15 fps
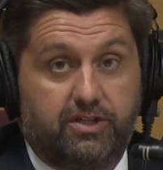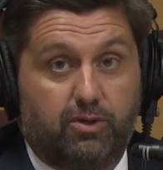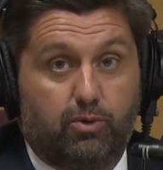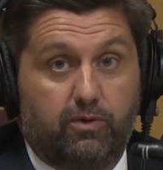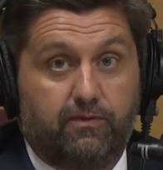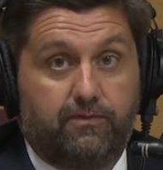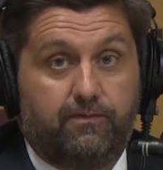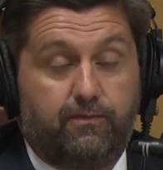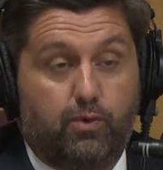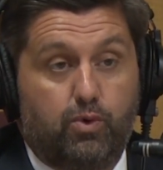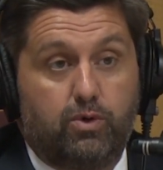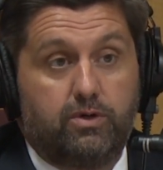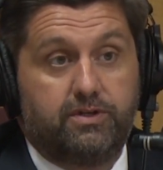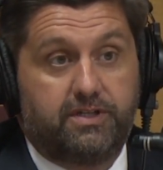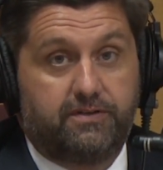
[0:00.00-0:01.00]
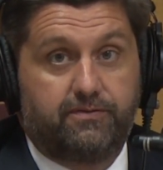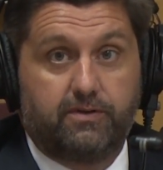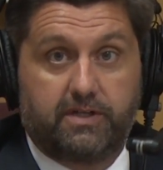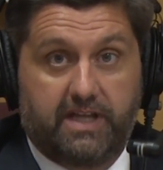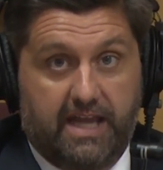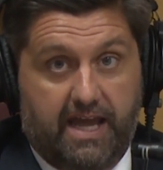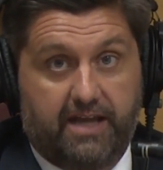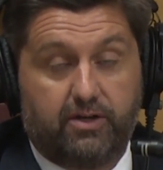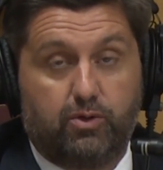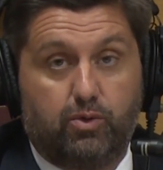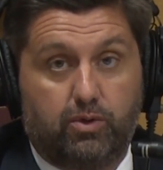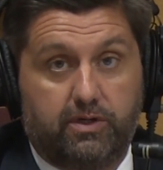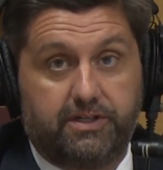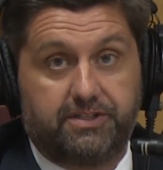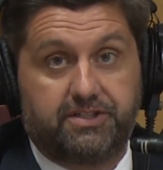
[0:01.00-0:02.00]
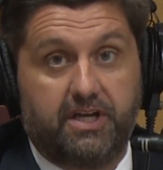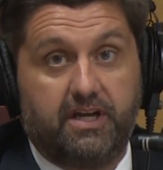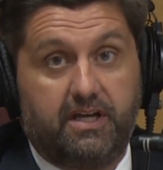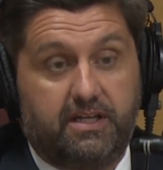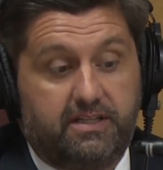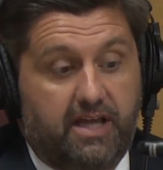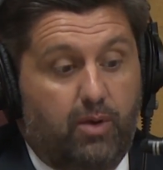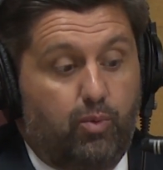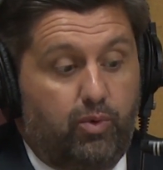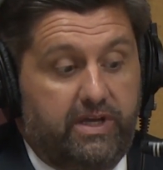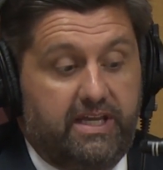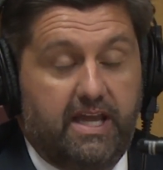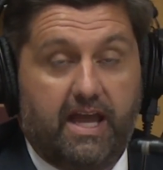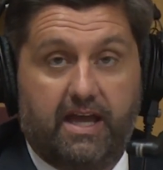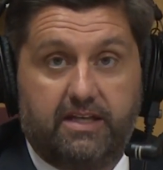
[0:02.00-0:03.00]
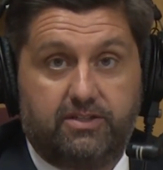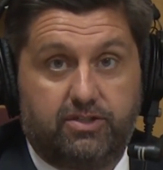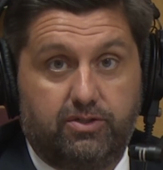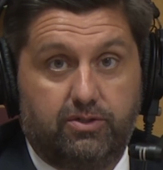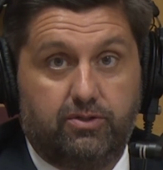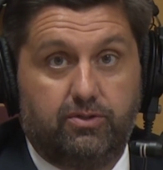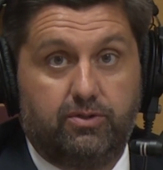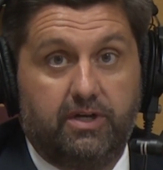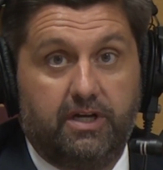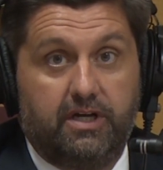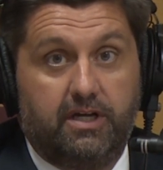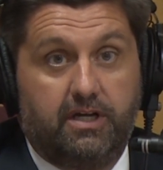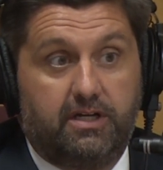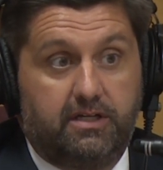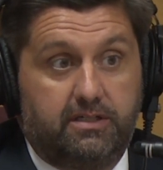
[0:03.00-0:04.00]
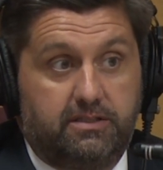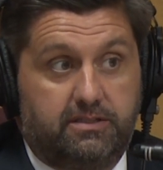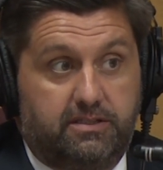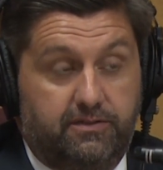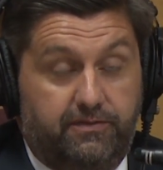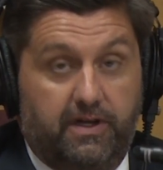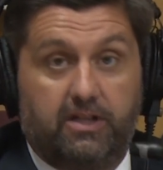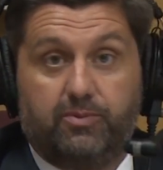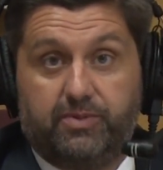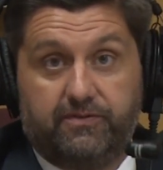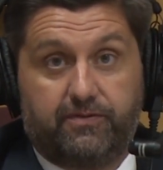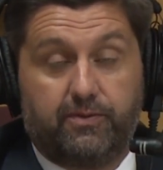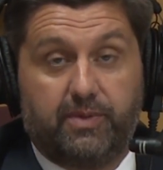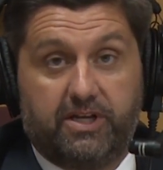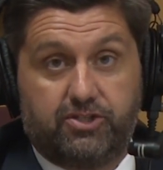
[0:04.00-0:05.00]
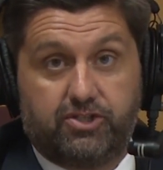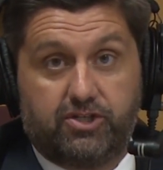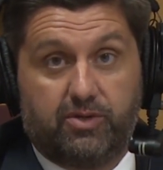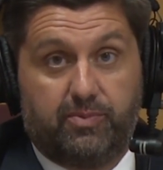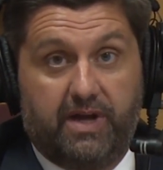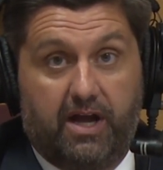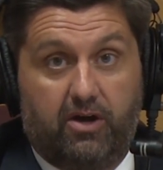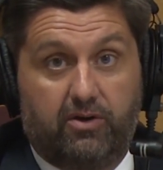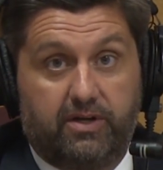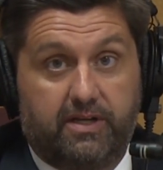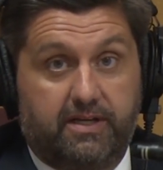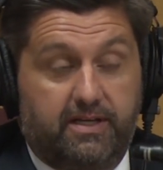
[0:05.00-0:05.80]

there were 4 different categories that we had to develop information about,